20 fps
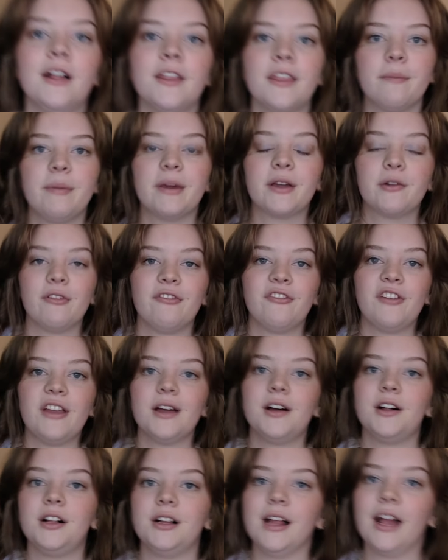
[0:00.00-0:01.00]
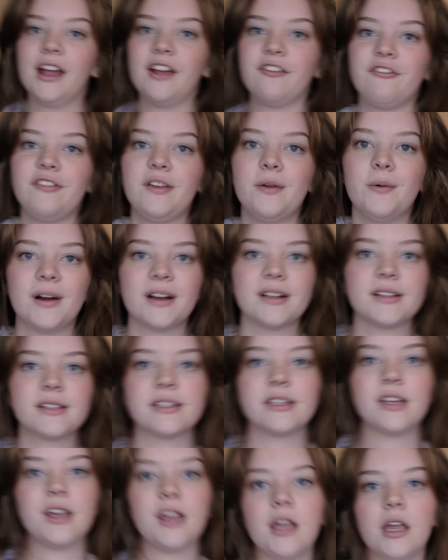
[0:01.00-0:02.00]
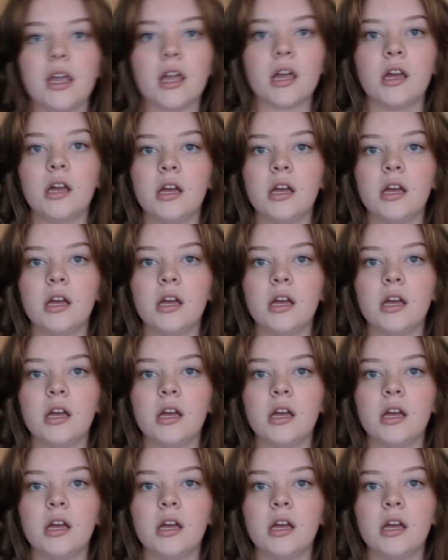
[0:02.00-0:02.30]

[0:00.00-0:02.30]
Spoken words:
big reveal. If you want to see